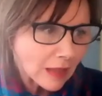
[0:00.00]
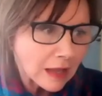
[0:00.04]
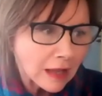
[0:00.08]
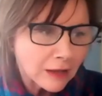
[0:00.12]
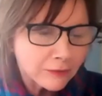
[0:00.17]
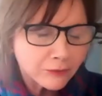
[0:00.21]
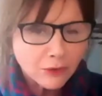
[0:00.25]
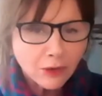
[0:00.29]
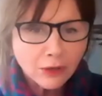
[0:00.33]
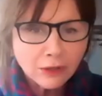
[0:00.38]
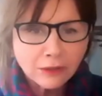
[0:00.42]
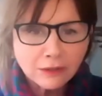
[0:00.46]

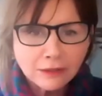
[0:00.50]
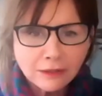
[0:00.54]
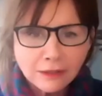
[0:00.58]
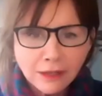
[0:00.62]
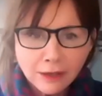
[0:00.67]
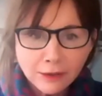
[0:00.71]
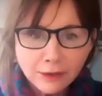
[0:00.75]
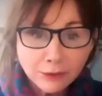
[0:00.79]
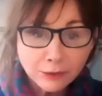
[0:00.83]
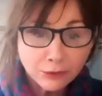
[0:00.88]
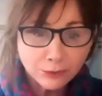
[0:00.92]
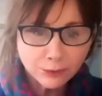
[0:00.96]
I've got
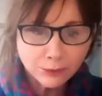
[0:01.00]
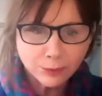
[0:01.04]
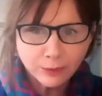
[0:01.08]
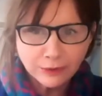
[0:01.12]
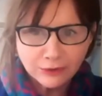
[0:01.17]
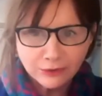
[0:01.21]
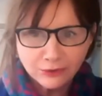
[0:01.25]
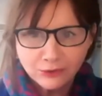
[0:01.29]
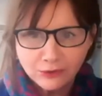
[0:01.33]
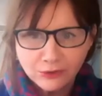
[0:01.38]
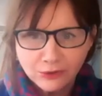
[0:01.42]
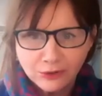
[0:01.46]
loads of
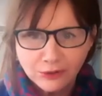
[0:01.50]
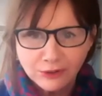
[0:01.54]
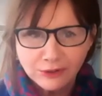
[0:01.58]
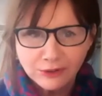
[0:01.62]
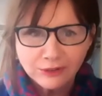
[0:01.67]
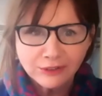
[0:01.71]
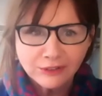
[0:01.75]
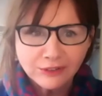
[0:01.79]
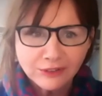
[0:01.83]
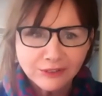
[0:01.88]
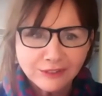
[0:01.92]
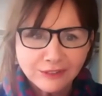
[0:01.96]

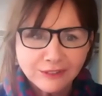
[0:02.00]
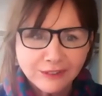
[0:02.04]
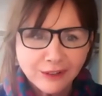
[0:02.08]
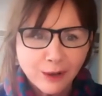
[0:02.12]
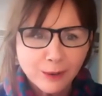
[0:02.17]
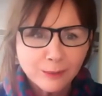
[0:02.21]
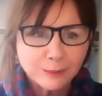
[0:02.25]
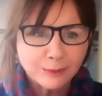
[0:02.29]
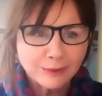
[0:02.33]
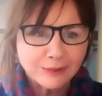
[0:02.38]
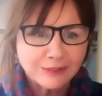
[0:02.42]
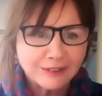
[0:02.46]
questions,
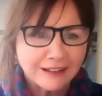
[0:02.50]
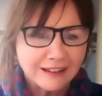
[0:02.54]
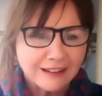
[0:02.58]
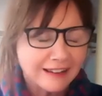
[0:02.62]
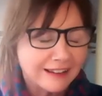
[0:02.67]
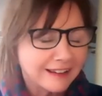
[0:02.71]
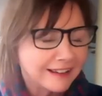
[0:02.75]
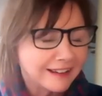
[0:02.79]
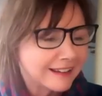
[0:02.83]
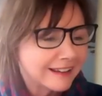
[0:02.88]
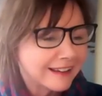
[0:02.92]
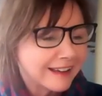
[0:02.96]

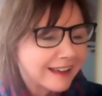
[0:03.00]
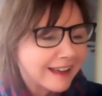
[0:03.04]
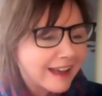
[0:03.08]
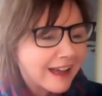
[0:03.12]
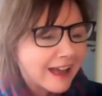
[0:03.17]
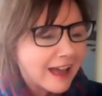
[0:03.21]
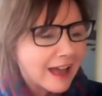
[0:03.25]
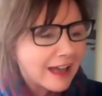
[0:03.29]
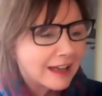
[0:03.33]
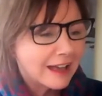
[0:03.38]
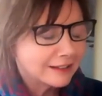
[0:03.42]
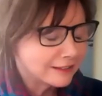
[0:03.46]
obviously,
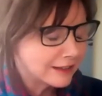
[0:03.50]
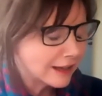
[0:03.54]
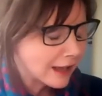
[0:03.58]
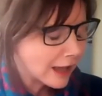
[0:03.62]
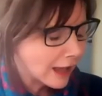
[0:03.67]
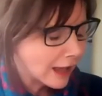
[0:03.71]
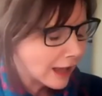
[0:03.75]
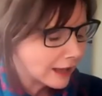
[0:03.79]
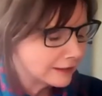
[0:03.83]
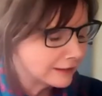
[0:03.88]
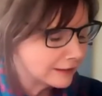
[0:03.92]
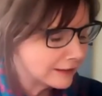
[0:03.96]
and
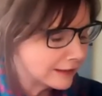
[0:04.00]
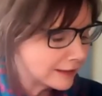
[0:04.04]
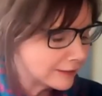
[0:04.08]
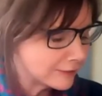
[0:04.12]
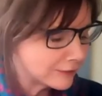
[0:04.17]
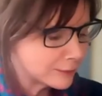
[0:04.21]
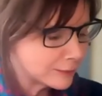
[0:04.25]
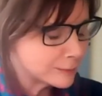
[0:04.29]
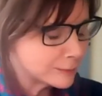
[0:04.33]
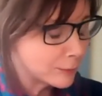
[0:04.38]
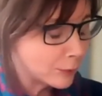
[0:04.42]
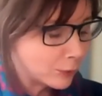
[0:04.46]
and
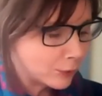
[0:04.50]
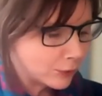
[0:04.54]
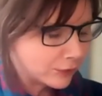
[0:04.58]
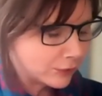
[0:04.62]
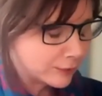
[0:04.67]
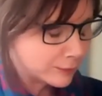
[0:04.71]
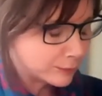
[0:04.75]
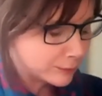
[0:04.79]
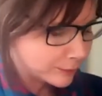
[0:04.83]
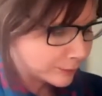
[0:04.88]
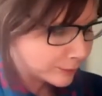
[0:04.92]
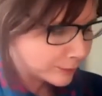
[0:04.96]
even more
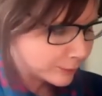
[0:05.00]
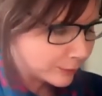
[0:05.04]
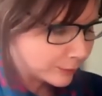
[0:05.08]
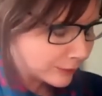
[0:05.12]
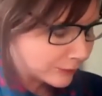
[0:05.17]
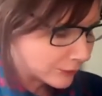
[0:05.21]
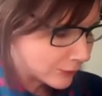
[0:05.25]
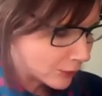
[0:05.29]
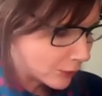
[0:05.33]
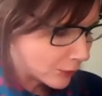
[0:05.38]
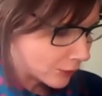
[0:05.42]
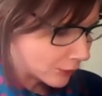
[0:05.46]
than
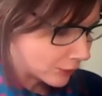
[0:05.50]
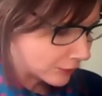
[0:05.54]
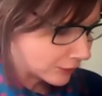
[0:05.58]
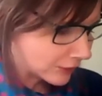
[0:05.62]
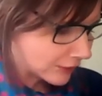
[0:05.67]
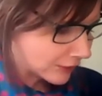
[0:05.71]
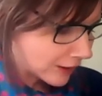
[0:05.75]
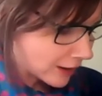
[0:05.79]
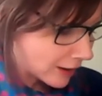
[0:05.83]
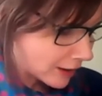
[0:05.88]
we've got.